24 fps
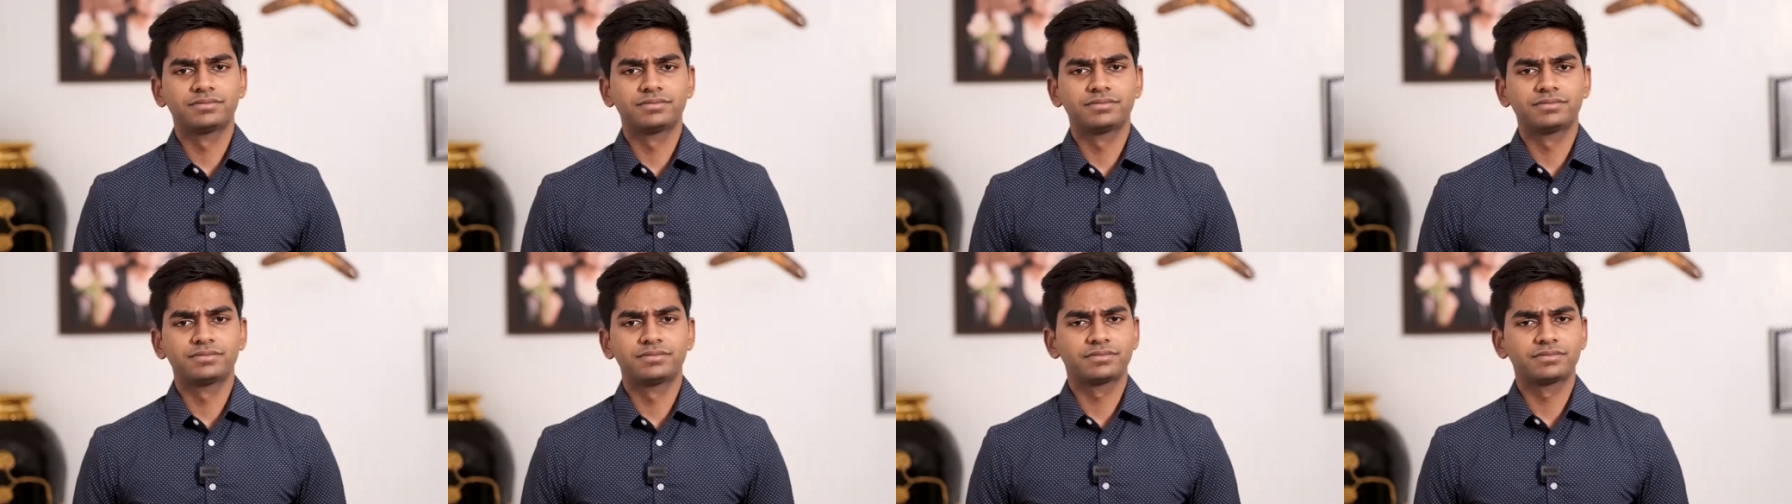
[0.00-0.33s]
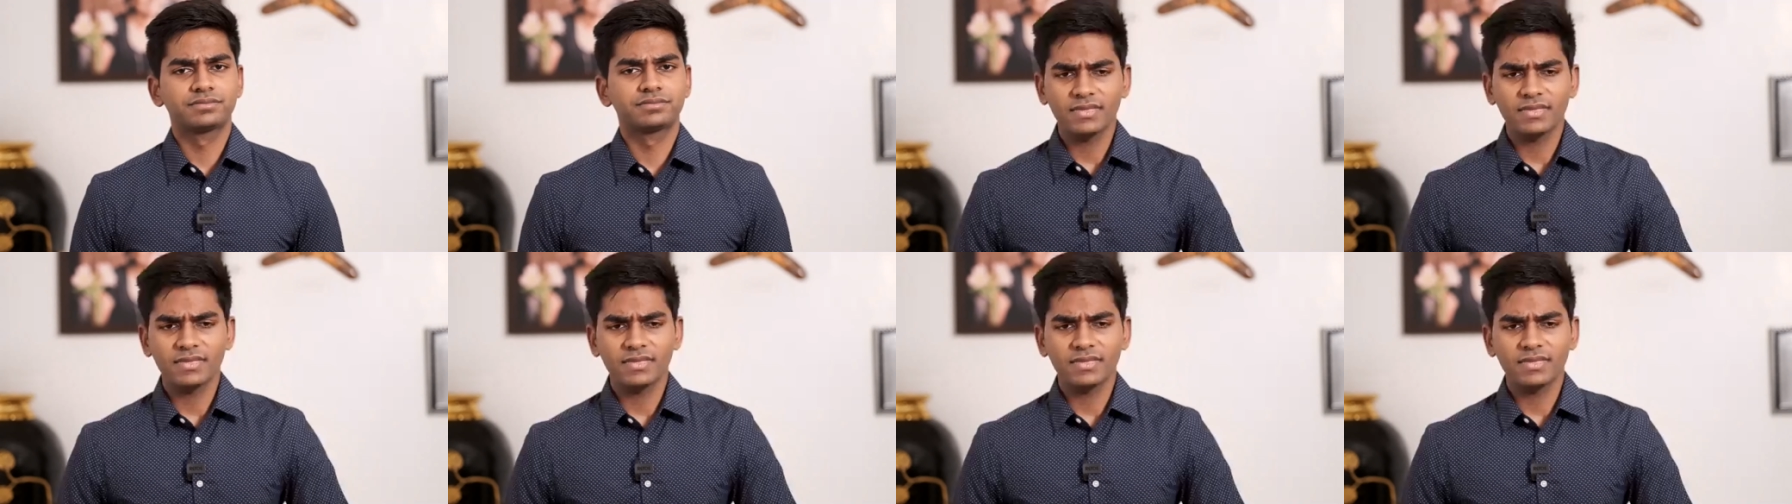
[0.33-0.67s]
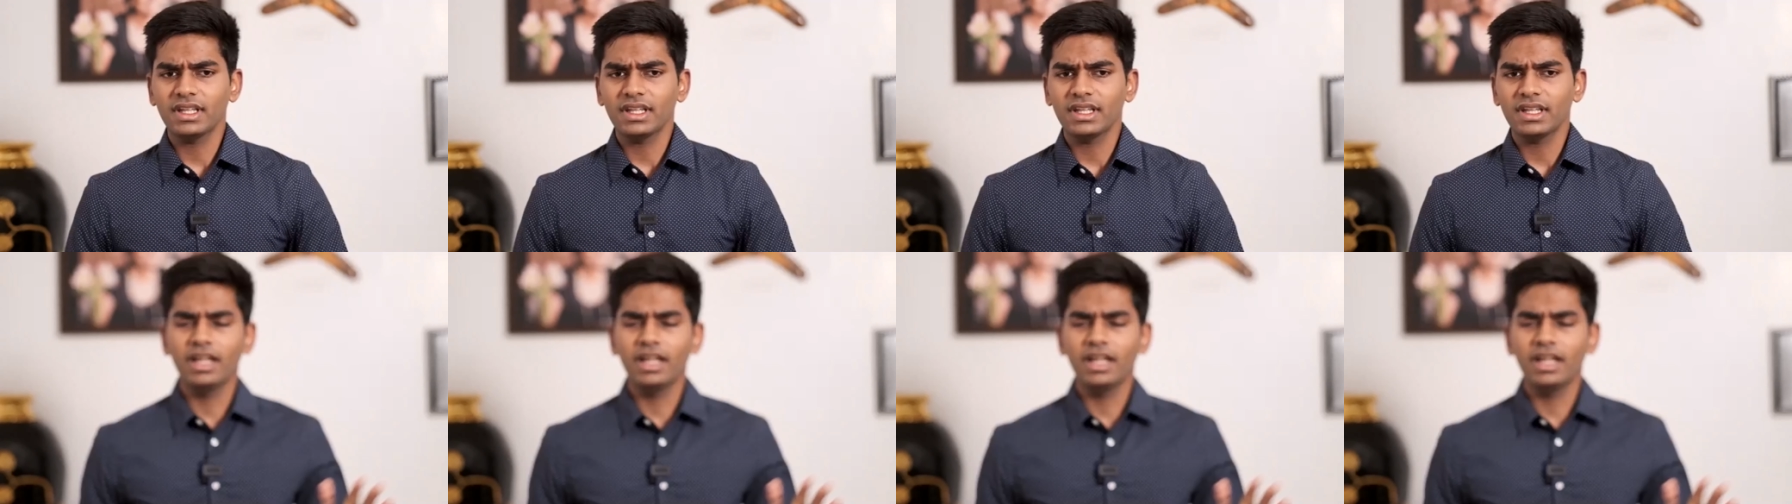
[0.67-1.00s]
and my
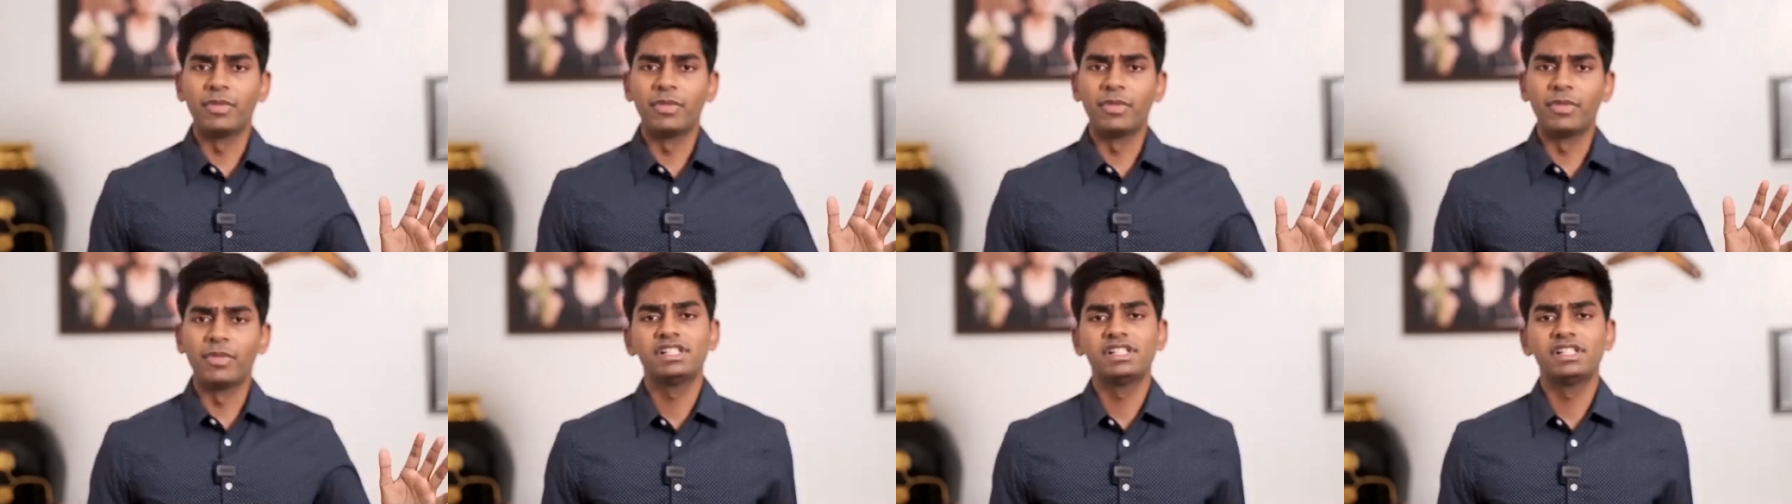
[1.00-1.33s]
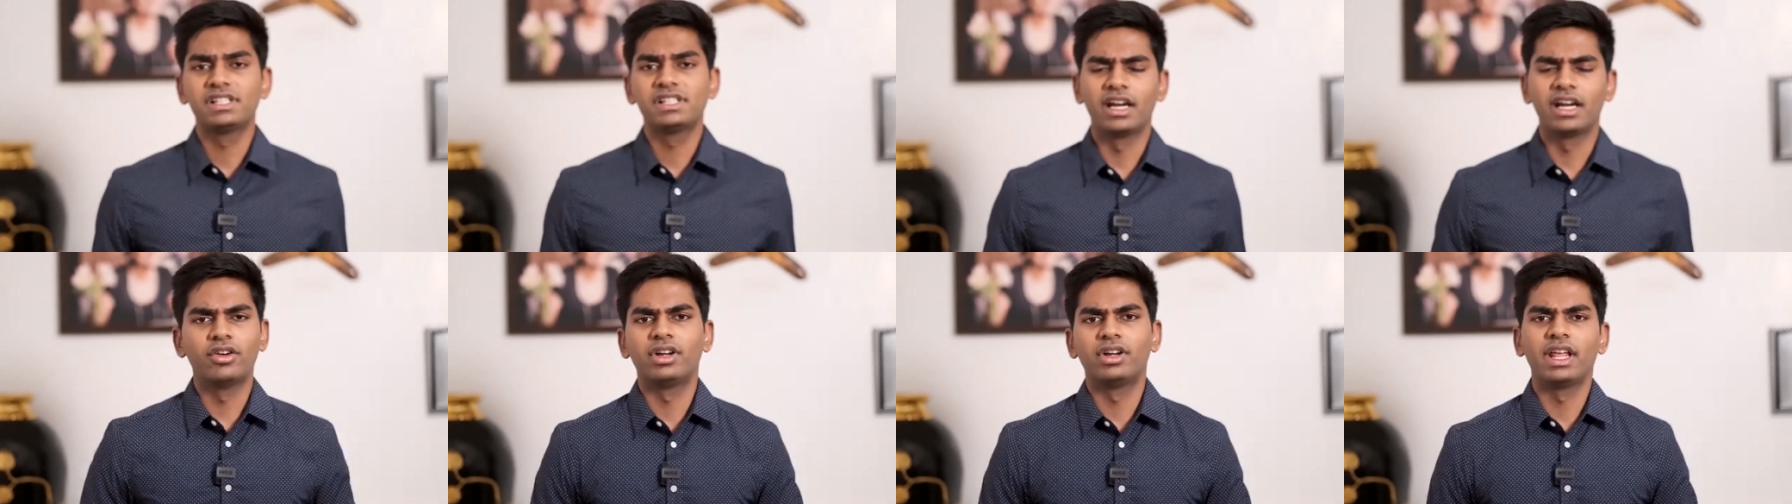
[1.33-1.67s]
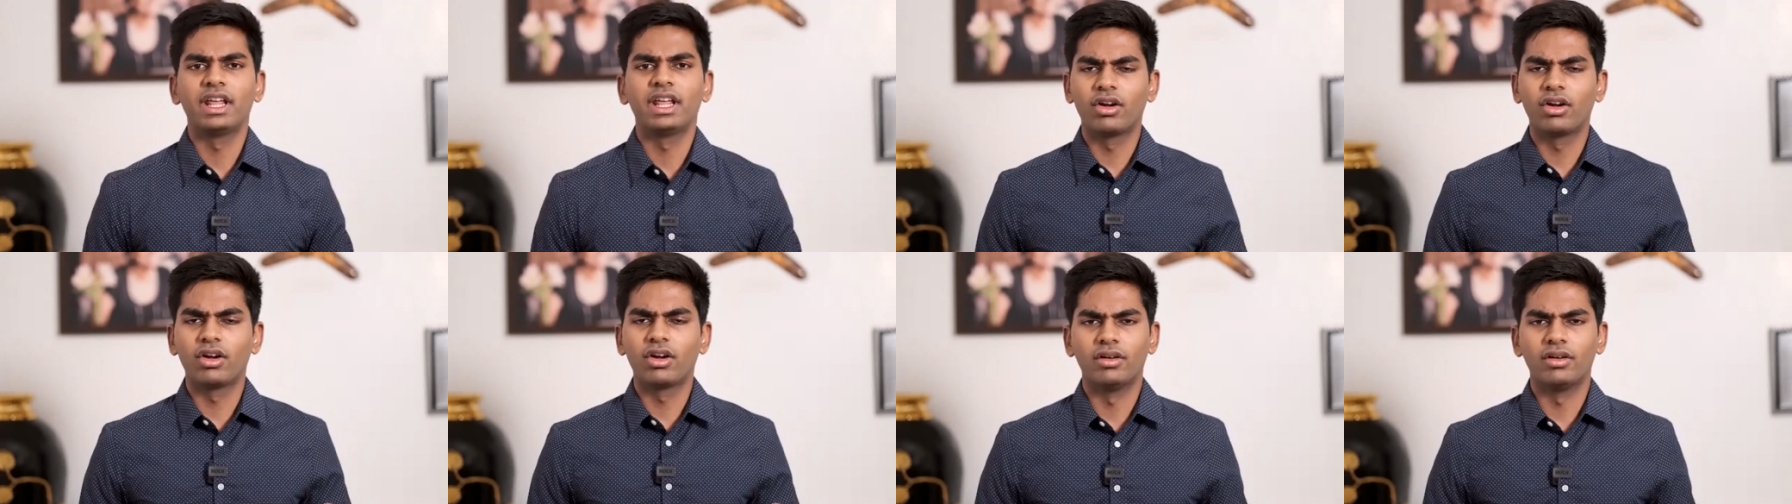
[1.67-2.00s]
business started to take off and i